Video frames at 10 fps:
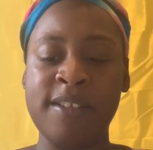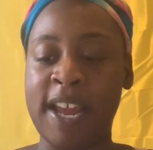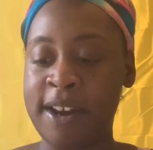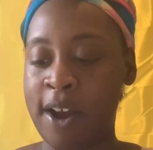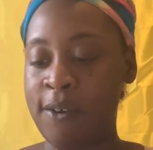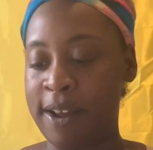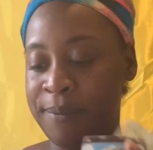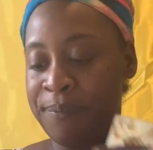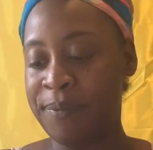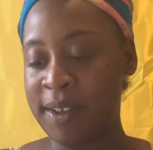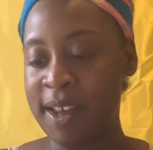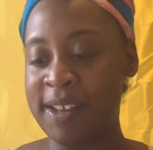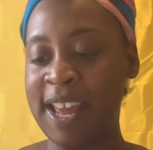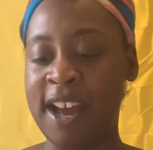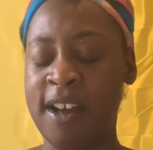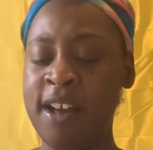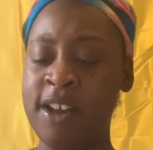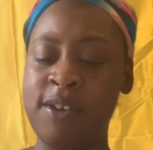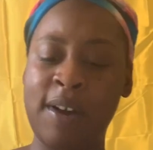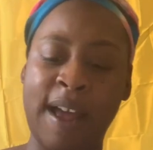They know it. Yeah,
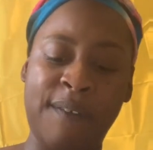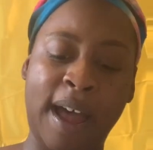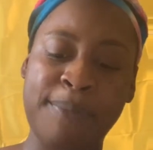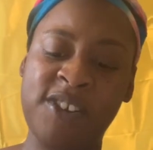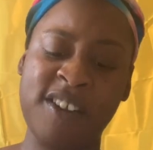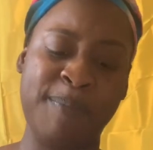you have options,